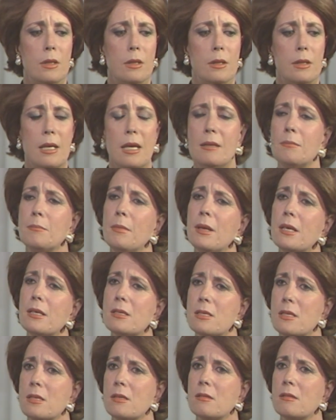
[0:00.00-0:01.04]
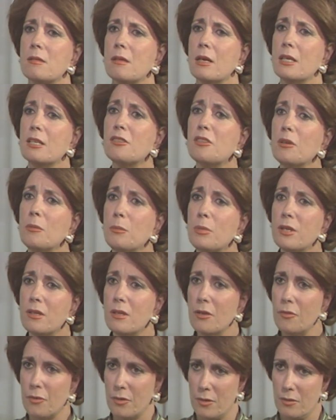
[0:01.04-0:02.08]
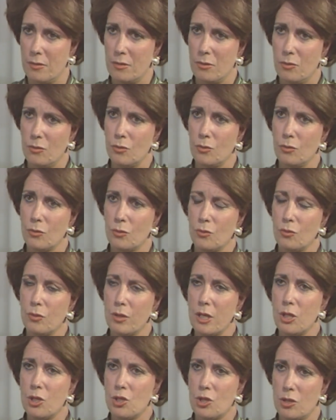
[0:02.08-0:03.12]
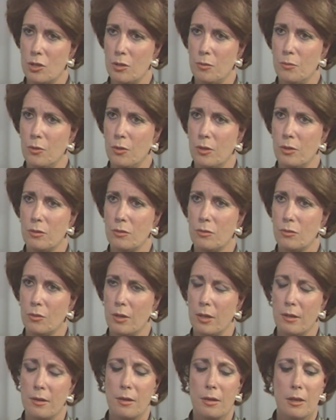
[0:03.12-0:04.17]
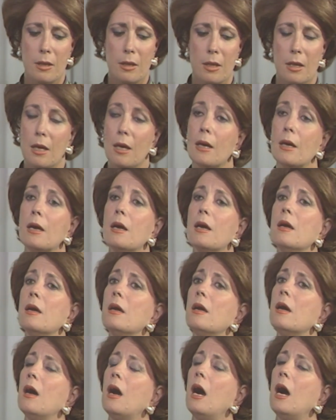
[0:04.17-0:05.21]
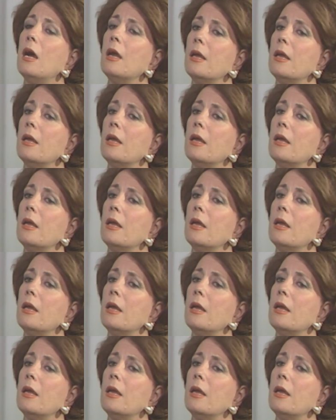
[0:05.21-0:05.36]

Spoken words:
that makes it a little bit difficult to reach a point together. I